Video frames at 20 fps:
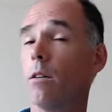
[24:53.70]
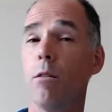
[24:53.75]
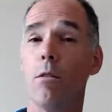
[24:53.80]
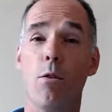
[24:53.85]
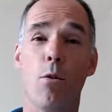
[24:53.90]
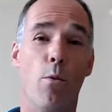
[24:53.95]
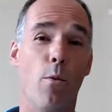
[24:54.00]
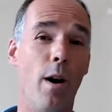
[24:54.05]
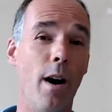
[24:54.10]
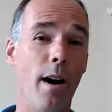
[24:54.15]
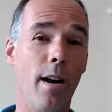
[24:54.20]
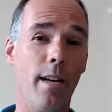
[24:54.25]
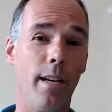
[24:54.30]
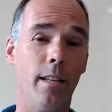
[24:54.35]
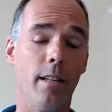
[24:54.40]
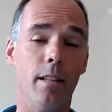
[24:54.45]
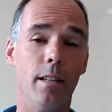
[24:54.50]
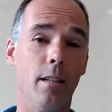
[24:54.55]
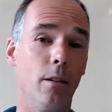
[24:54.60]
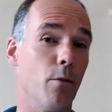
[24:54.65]

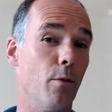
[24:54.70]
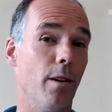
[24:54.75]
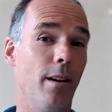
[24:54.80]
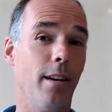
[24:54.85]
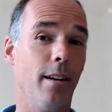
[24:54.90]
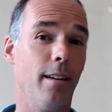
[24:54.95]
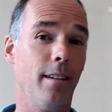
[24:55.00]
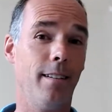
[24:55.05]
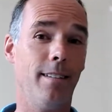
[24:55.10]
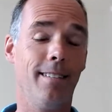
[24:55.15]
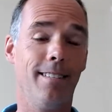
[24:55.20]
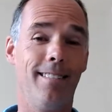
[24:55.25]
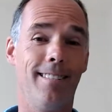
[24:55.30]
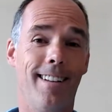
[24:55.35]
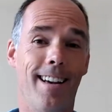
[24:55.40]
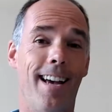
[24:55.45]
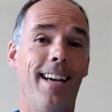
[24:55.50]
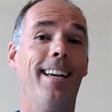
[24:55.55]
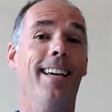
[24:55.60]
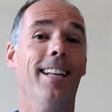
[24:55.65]
why
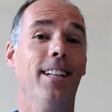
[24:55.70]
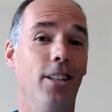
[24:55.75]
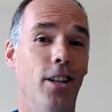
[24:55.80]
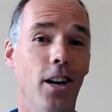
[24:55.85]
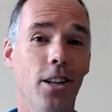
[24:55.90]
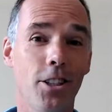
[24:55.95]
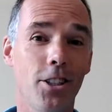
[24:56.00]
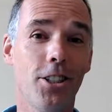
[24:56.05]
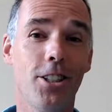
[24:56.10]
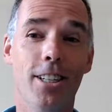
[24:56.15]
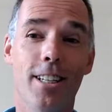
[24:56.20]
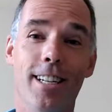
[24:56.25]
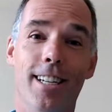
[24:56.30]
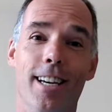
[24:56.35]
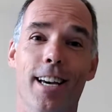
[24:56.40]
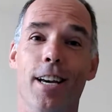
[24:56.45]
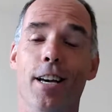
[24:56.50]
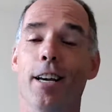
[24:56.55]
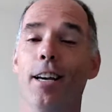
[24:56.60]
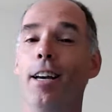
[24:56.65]
the heck in Dutch?
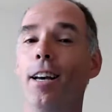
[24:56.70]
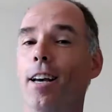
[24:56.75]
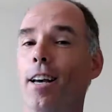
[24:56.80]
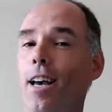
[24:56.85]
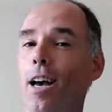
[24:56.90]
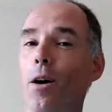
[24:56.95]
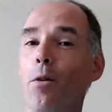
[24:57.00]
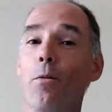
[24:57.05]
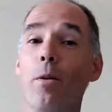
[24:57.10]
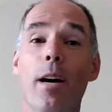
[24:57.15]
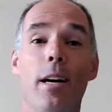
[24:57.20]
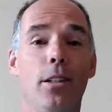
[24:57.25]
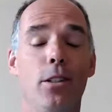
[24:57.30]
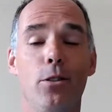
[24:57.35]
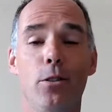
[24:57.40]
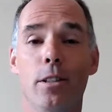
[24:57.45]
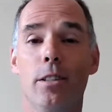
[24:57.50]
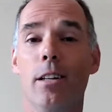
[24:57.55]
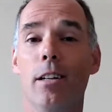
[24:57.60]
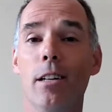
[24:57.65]
And why
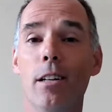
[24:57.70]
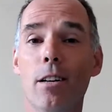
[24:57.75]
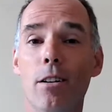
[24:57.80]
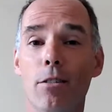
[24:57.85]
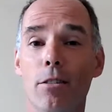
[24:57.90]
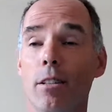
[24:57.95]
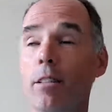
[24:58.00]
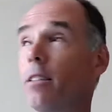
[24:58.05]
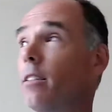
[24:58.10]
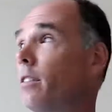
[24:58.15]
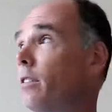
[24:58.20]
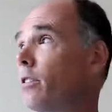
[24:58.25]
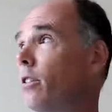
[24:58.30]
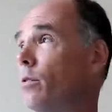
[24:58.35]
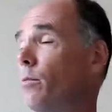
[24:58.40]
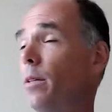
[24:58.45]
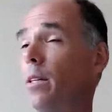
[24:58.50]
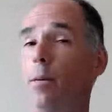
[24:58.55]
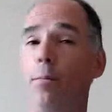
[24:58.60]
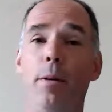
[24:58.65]
do it alone? There are
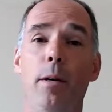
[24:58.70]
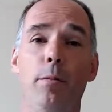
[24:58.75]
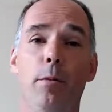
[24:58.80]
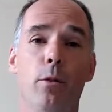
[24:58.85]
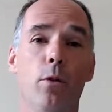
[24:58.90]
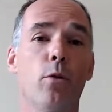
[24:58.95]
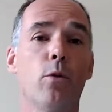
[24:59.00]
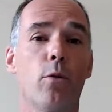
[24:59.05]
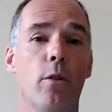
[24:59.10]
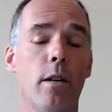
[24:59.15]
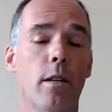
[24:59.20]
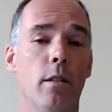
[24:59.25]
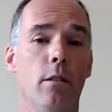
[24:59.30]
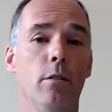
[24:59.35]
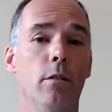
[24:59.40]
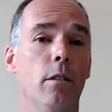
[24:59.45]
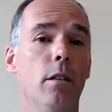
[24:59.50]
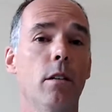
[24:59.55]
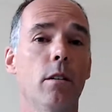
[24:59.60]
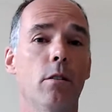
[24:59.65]
so many people
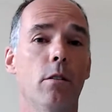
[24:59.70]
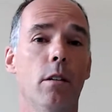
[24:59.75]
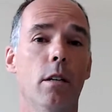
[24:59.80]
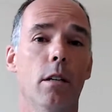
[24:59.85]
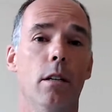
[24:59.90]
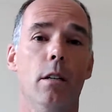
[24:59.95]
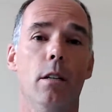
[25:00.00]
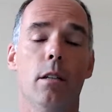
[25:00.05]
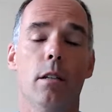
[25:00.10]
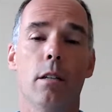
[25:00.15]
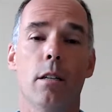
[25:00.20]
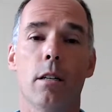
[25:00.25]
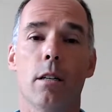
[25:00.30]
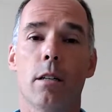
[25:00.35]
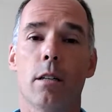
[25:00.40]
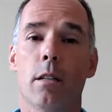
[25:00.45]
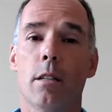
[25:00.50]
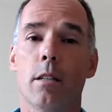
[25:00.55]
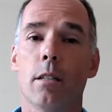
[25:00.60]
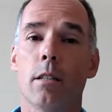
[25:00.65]
who know
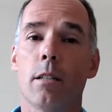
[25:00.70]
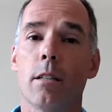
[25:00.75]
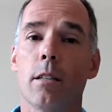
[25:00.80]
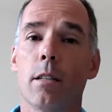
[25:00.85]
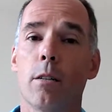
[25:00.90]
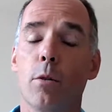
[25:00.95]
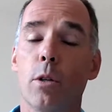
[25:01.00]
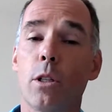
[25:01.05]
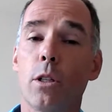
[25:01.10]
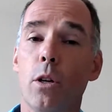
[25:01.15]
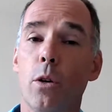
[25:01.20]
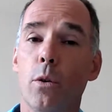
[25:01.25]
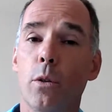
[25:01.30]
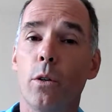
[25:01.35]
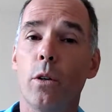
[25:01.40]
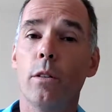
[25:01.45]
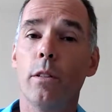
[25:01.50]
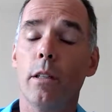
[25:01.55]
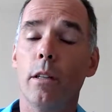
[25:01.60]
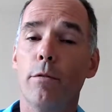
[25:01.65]
what's
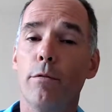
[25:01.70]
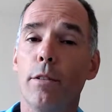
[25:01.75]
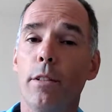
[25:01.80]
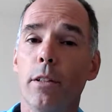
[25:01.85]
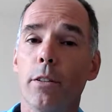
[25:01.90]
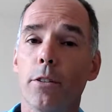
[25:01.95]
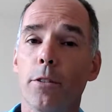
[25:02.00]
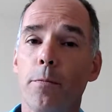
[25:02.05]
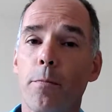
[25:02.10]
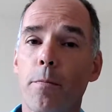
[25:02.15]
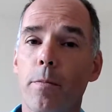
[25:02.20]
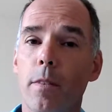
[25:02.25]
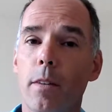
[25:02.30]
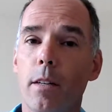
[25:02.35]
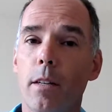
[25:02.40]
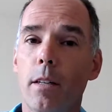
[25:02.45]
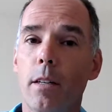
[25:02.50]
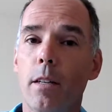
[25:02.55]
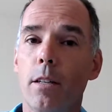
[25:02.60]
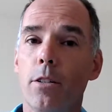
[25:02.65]
going on in the field.
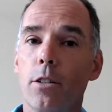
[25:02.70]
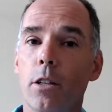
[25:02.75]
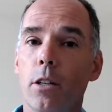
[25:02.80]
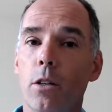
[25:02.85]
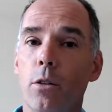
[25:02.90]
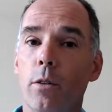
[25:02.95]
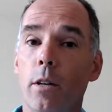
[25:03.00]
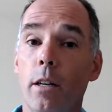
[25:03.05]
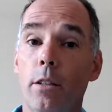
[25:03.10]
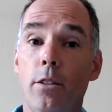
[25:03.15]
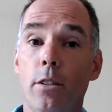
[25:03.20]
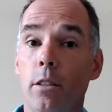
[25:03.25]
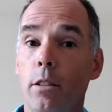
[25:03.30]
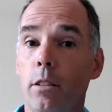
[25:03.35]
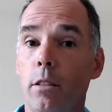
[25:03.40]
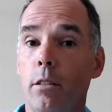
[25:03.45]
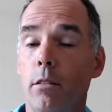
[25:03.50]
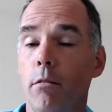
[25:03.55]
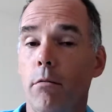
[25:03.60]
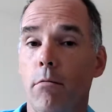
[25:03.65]
So I
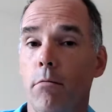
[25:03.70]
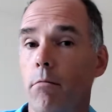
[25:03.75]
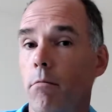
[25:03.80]
just